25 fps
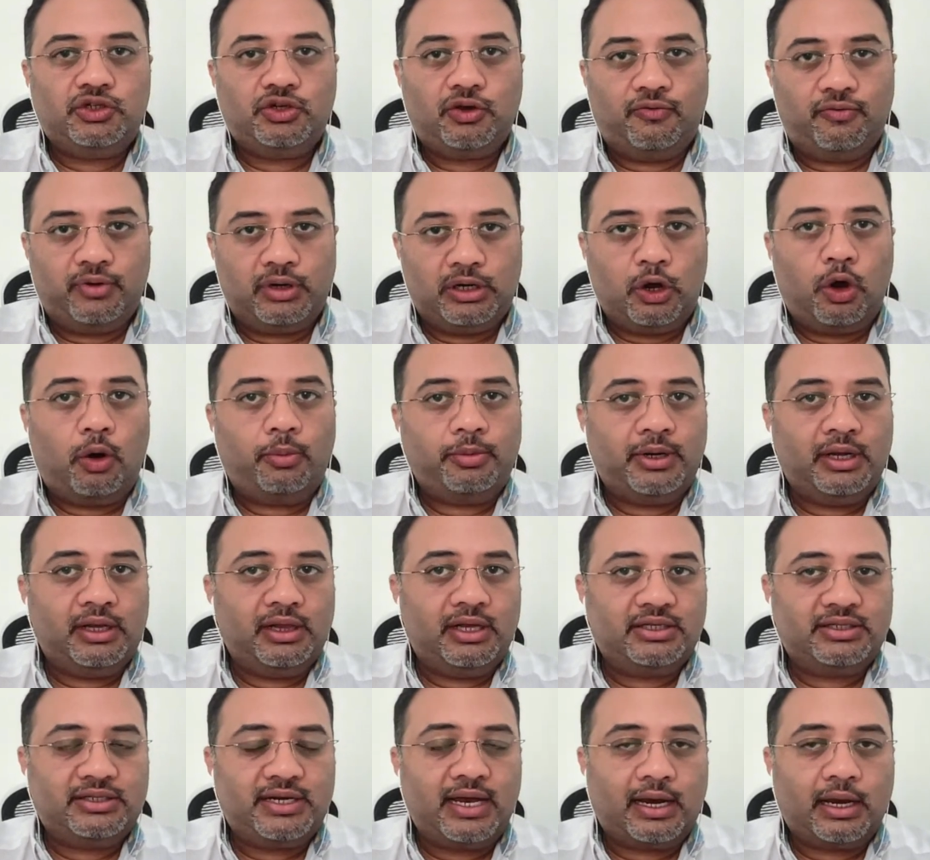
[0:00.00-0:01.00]
of adopting
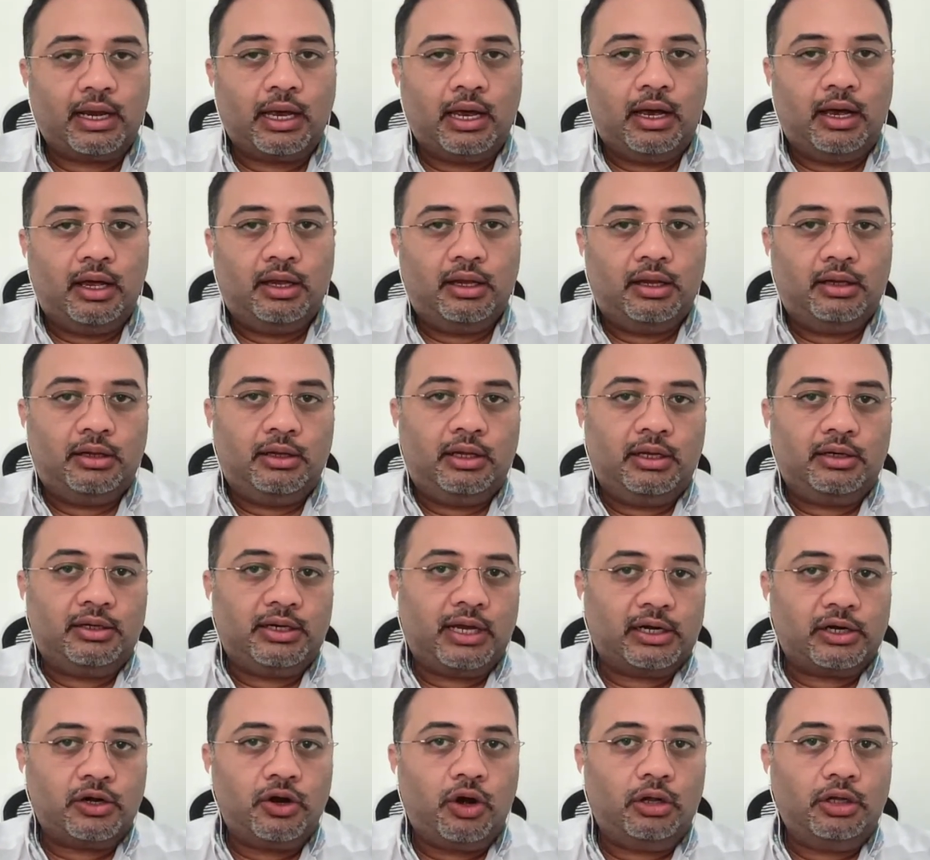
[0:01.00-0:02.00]
this tech, uh, the
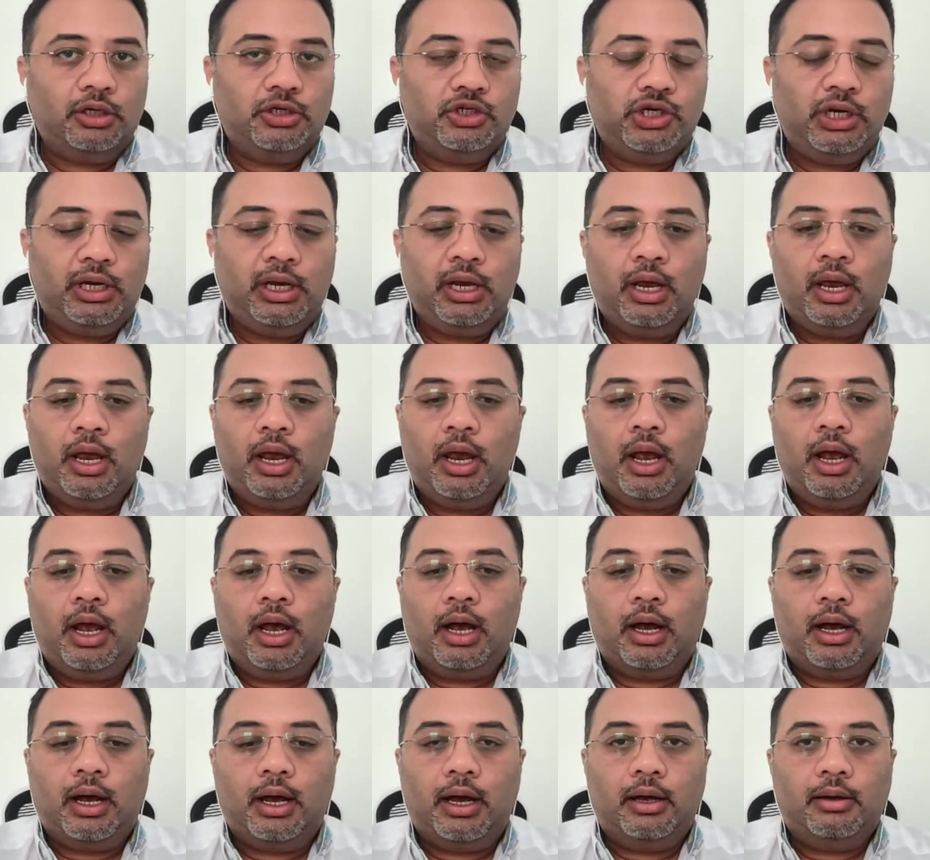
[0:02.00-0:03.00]
technology.
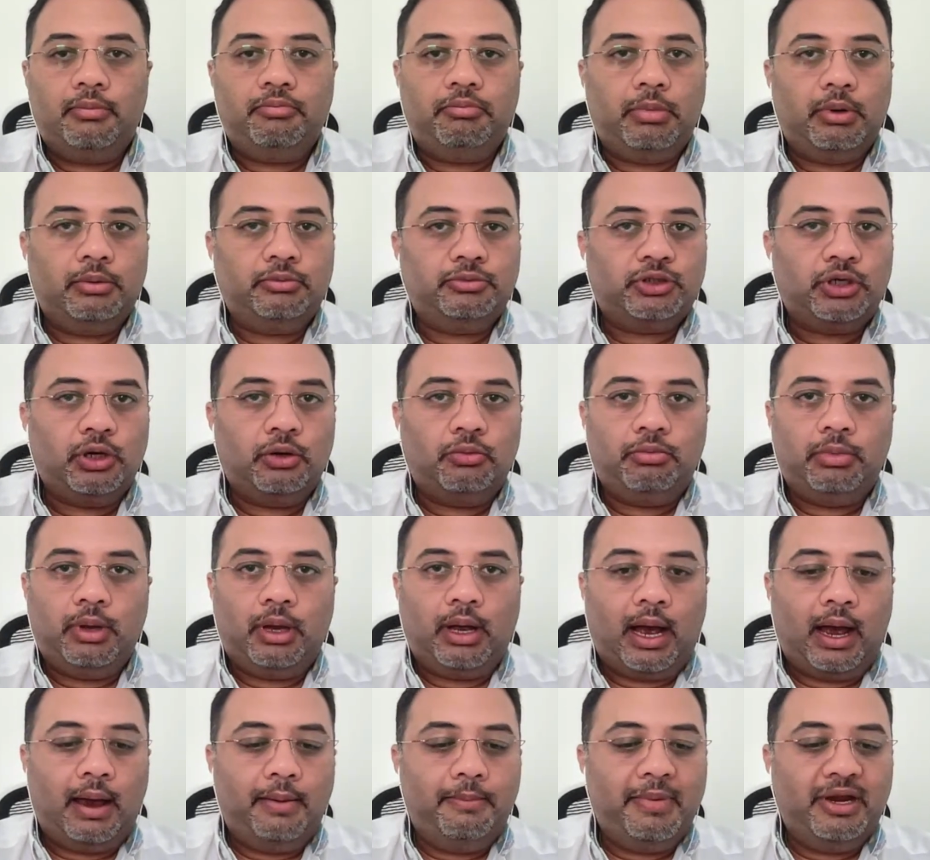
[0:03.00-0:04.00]
Uh, so
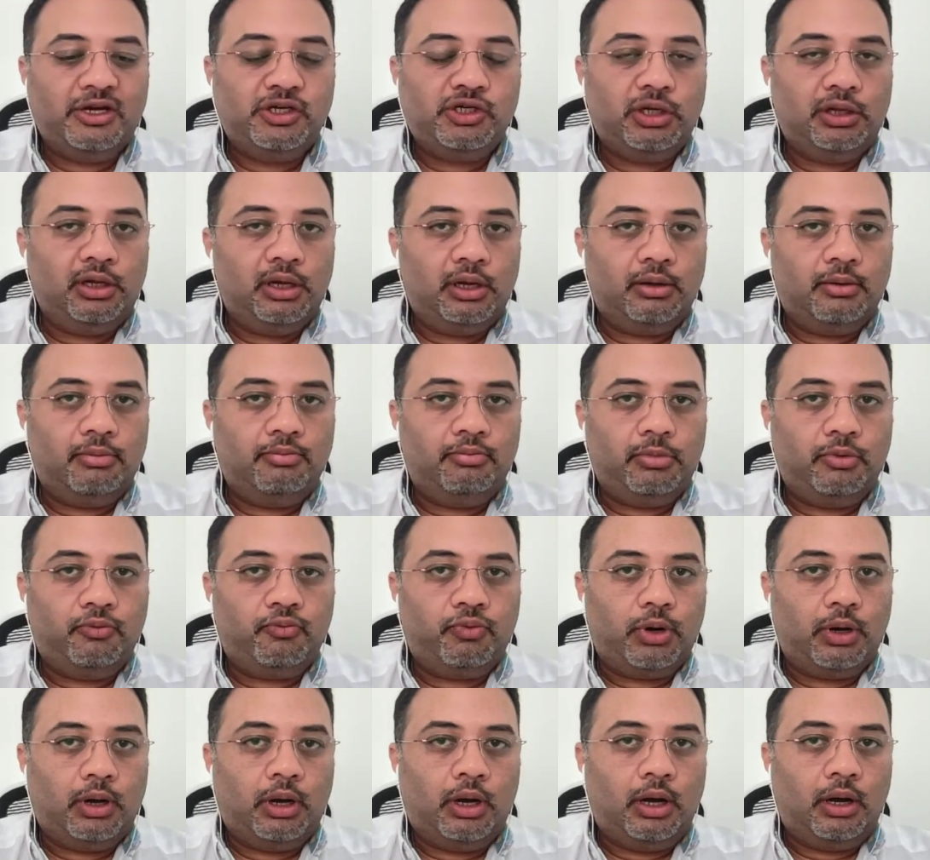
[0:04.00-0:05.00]
I mentioned the
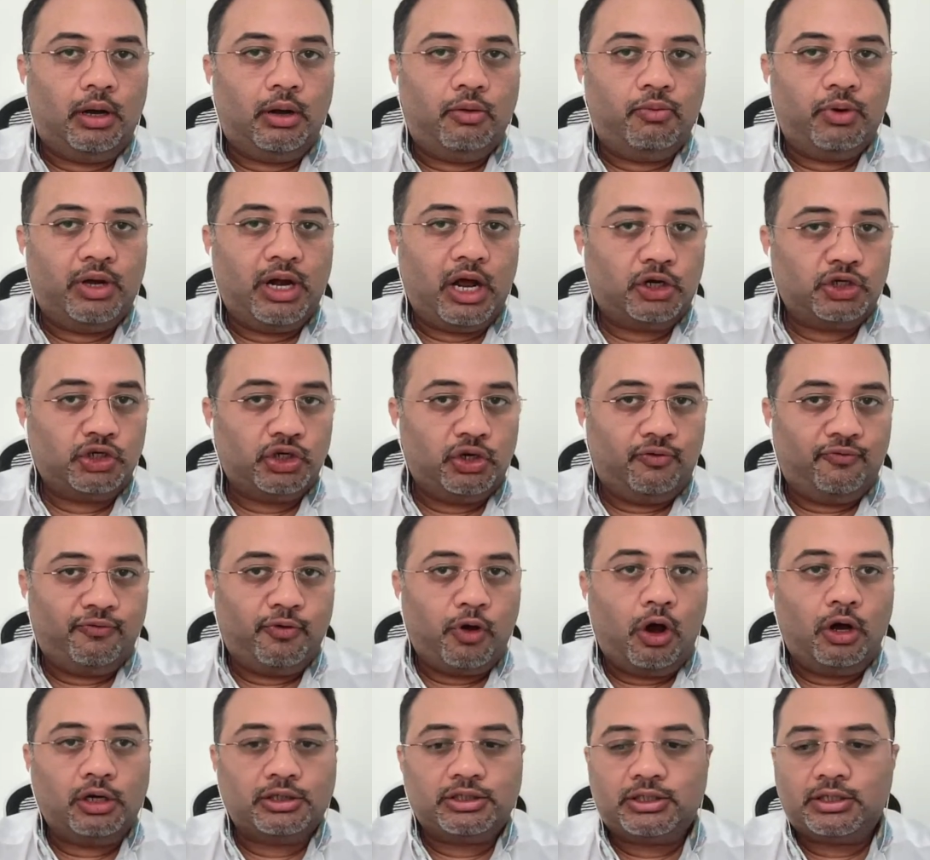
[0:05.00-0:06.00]
uh, reduction of
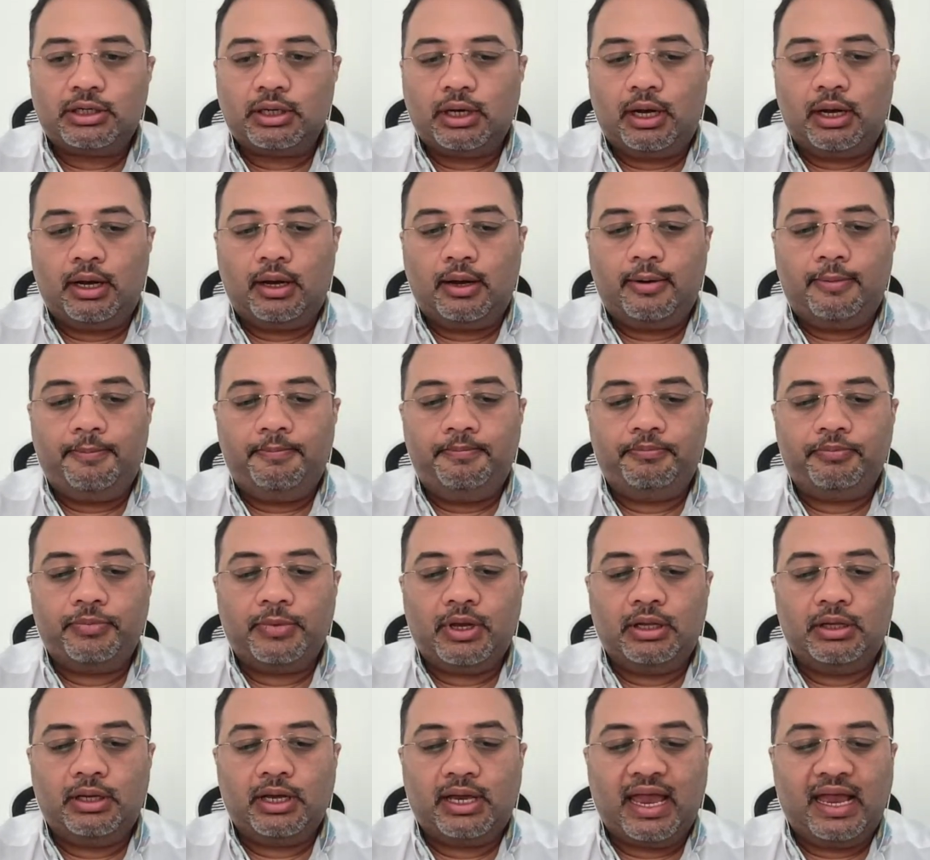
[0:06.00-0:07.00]
cost. Um,
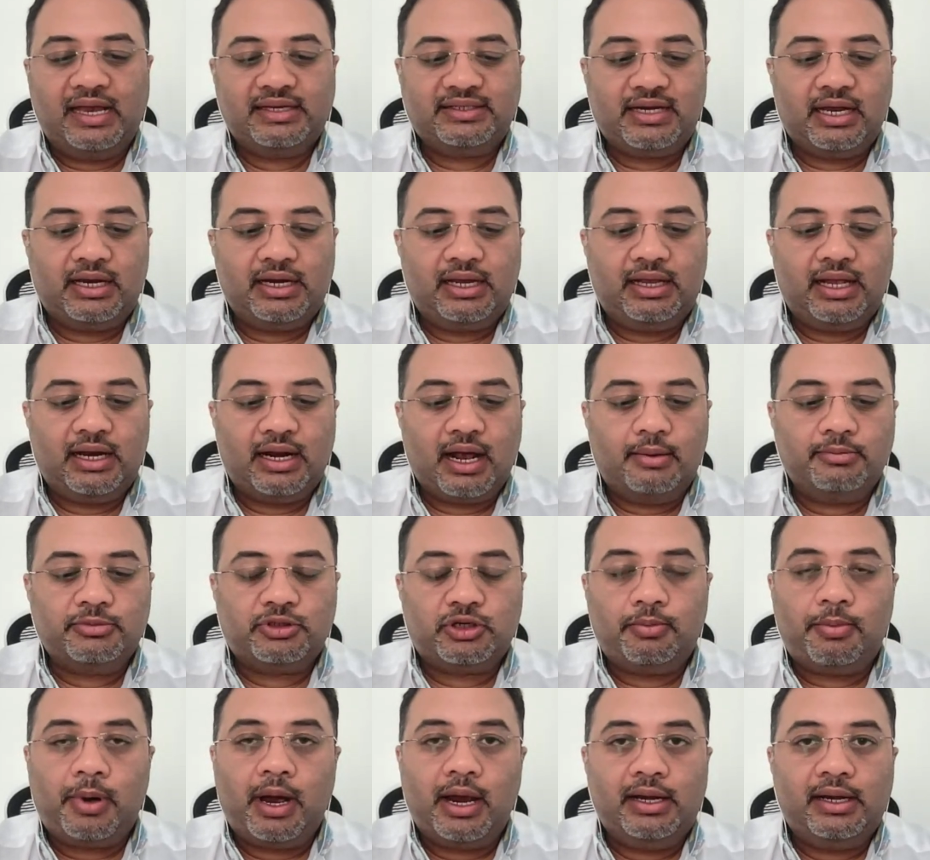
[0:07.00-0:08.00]
the case study that comes to
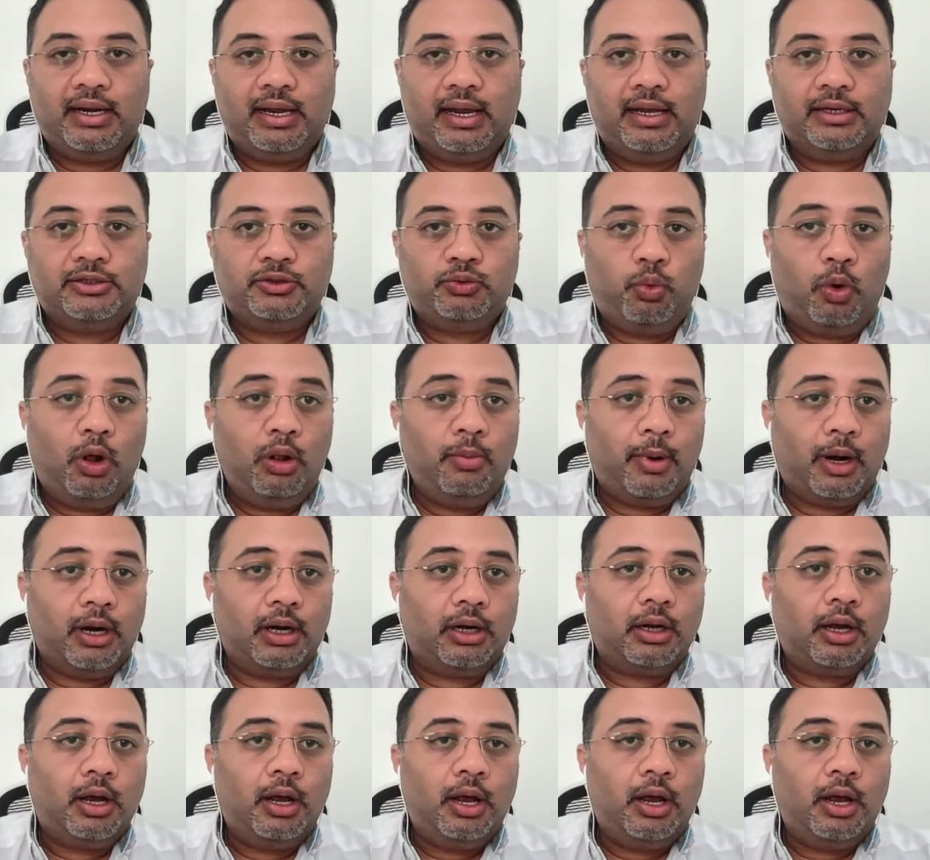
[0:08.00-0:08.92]
mind is Walmart.